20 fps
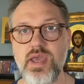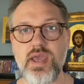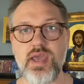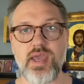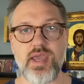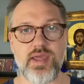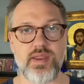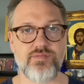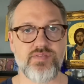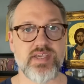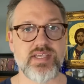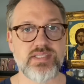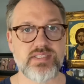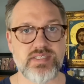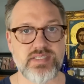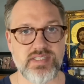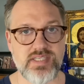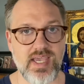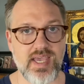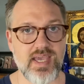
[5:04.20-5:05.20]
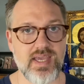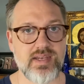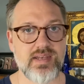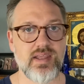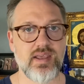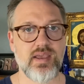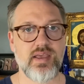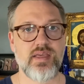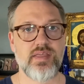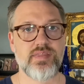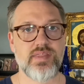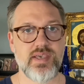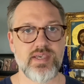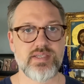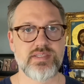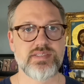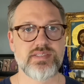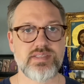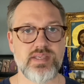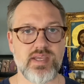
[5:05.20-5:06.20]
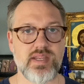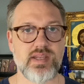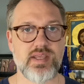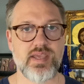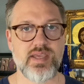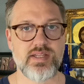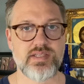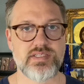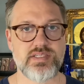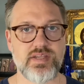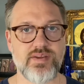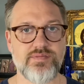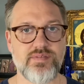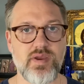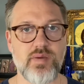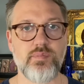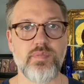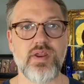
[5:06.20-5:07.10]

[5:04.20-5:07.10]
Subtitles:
And if he said this, then it is different.